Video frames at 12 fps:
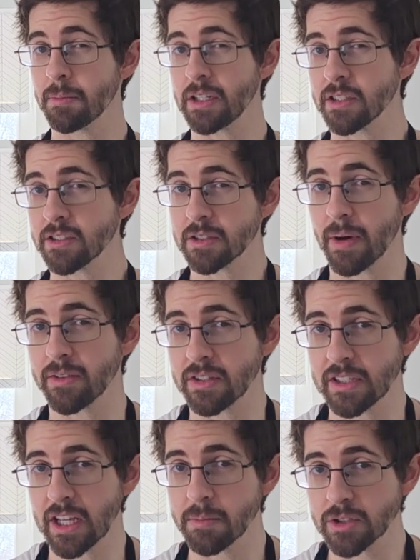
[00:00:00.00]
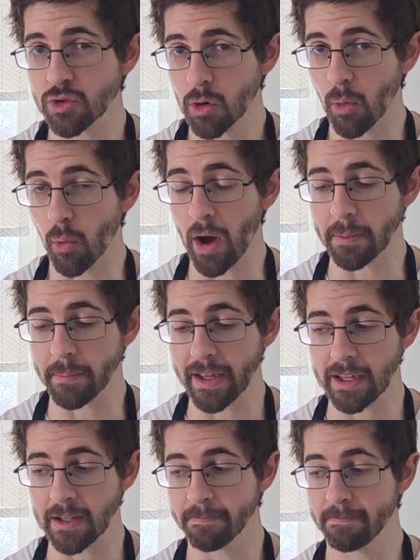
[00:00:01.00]
be just about the same as normal
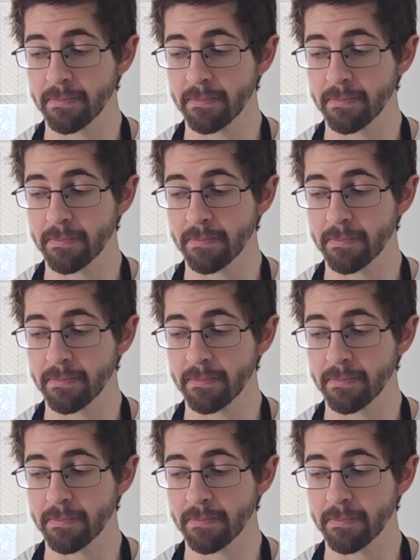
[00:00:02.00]
winemaking.